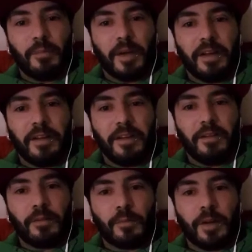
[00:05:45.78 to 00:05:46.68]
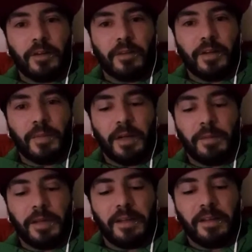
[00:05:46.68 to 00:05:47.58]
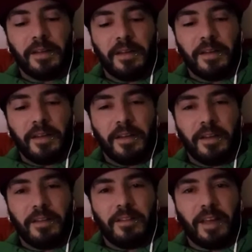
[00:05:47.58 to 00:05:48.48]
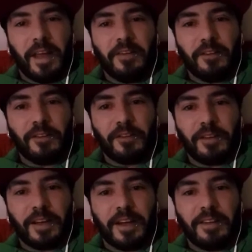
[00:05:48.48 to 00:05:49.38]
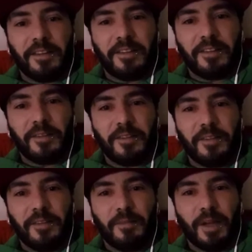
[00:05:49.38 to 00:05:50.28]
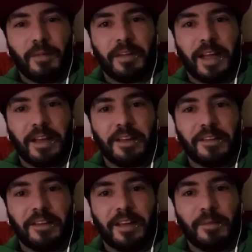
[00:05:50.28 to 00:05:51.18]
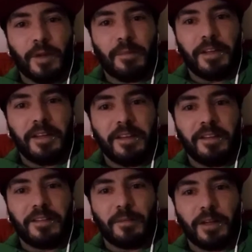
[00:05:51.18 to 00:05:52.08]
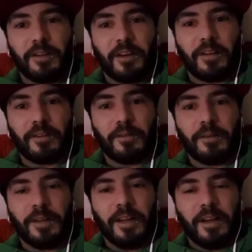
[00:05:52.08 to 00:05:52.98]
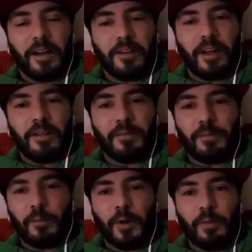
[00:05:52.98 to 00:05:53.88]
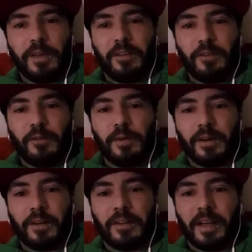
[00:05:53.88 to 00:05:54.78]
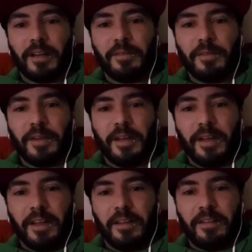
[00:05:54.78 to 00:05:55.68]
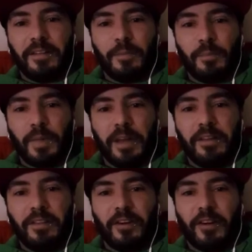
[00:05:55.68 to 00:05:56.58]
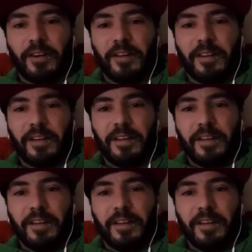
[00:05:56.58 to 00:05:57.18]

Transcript: But you're wondering, maybe is Daniel the guy that's maybe lacking today? Maybe he needs somebody to talk to. A lot of what we do in our life is based on